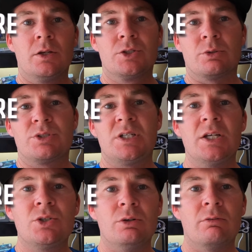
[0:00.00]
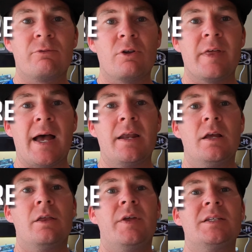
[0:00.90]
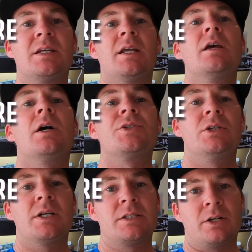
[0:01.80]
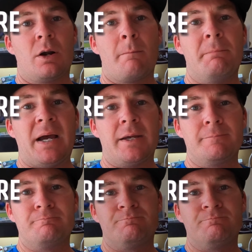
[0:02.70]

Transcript: So stay tuned for that. Thanks again. I'll see you guys later. Bye.